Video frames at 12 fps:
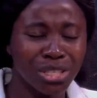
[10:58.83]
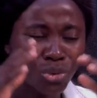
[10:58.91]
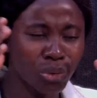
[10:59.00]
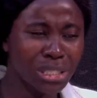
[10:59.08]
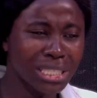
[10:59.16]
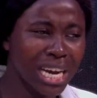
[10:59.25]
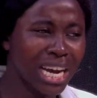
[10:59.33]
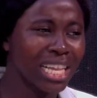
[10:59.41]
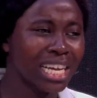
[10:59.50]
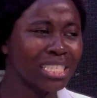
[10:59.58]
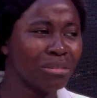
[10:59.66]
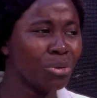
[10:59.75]
social
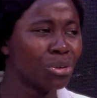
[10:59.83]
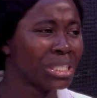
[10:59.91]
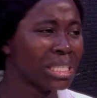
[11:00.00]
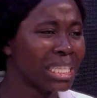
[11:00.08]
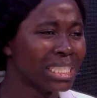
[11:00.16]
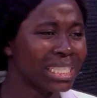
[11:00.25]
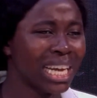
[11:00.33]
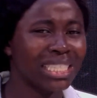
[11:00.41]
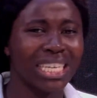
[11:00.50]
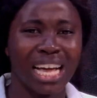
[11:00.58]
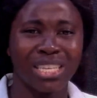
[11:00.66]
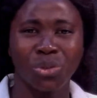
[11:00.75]
and the emotional thing and
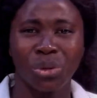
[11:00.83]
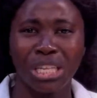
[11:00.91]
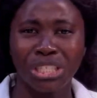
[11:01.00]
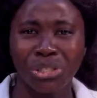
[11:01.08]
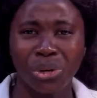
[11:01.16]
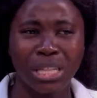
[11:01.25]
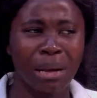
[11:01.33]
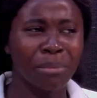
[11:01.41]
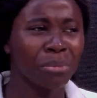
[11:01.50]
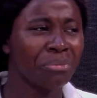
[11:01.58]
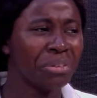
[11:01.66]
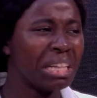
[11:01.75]
the isolation and
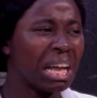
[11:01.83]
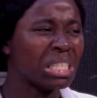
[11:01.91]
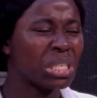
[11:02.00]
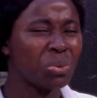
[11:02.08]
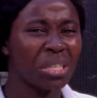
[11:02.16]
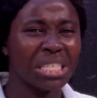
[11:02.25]
people feeling this one